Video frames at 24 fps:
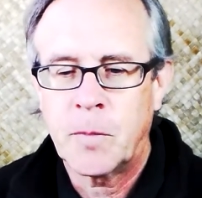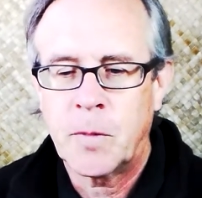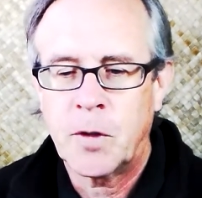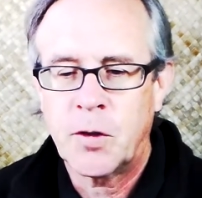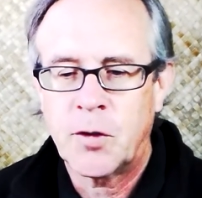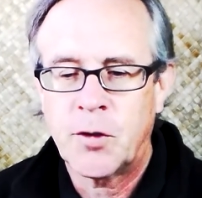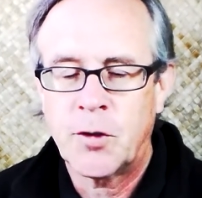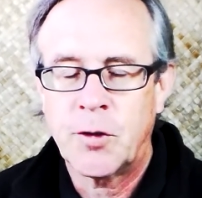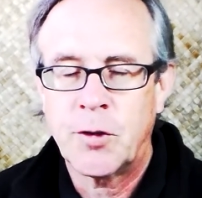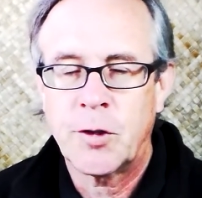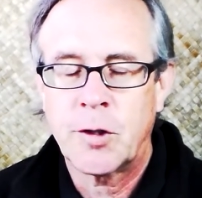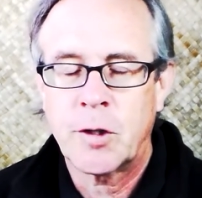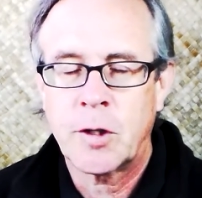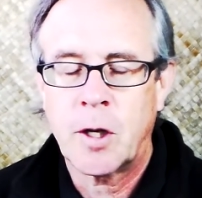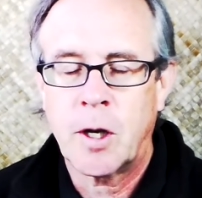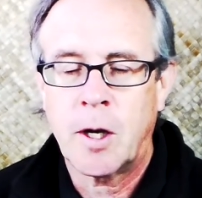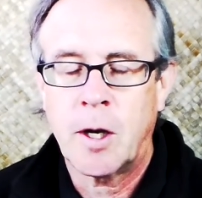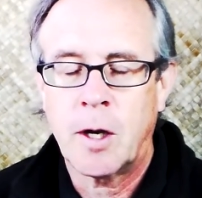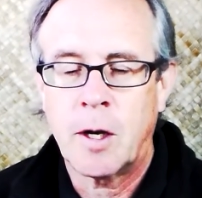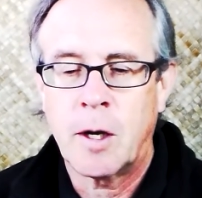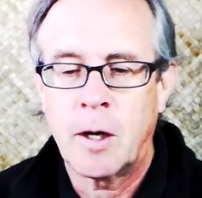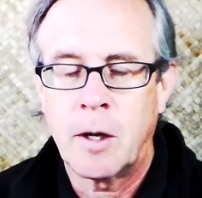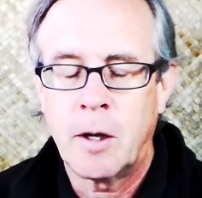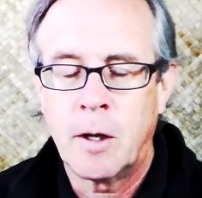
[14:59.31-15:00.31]
This is,
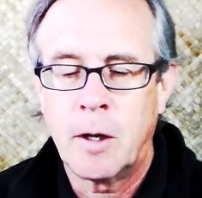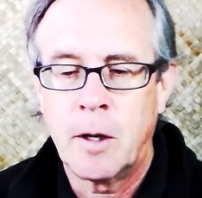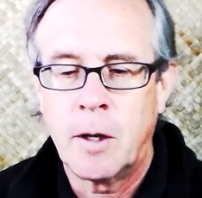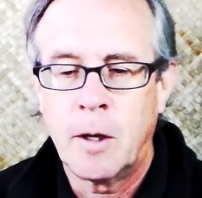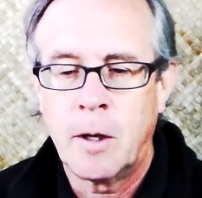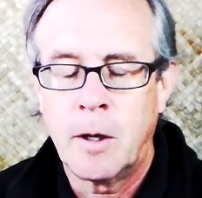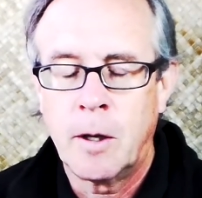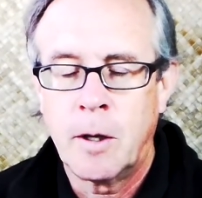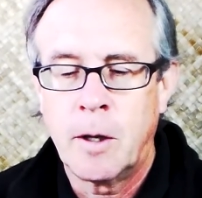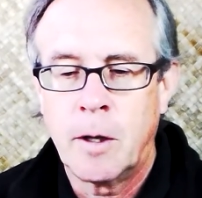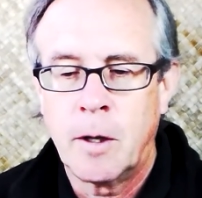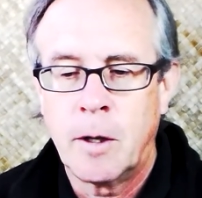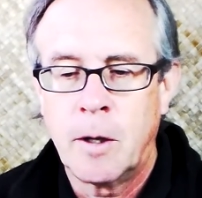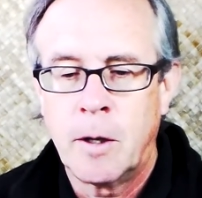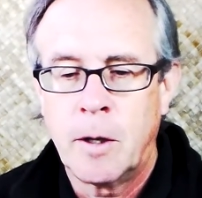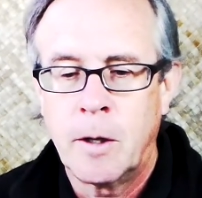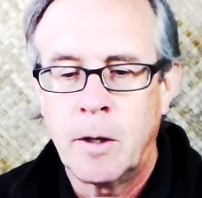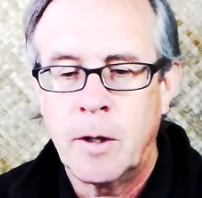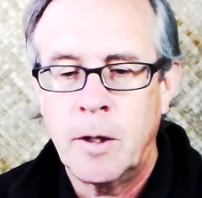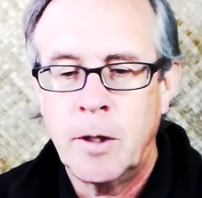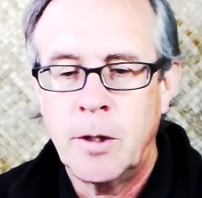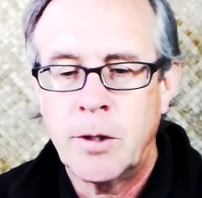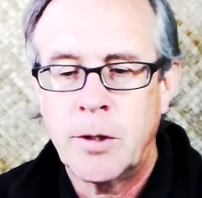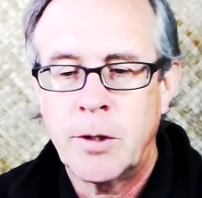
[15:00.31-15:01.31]
uh,
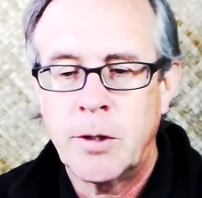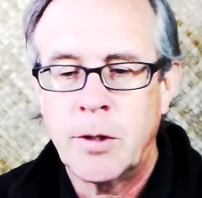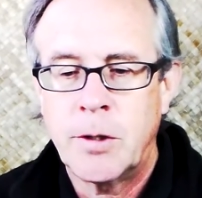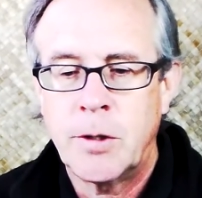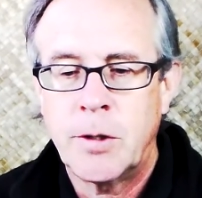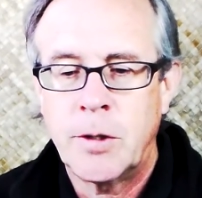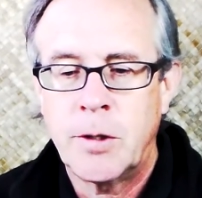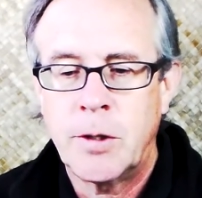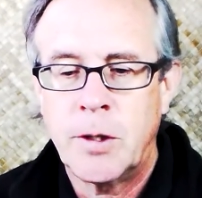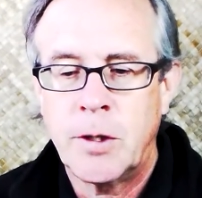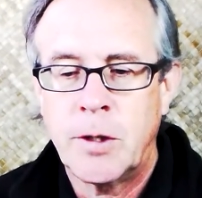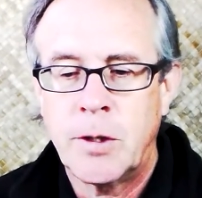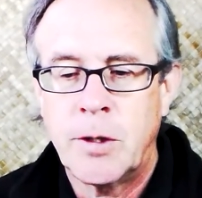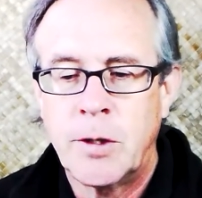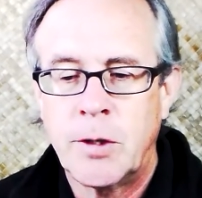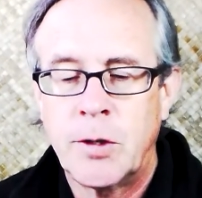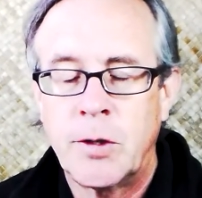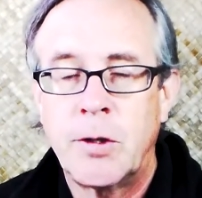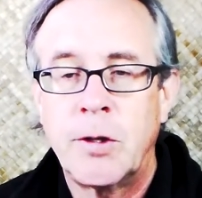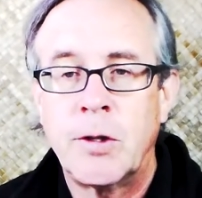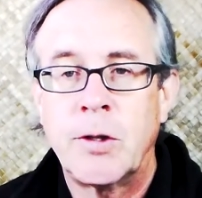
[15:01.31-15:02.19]
this, th th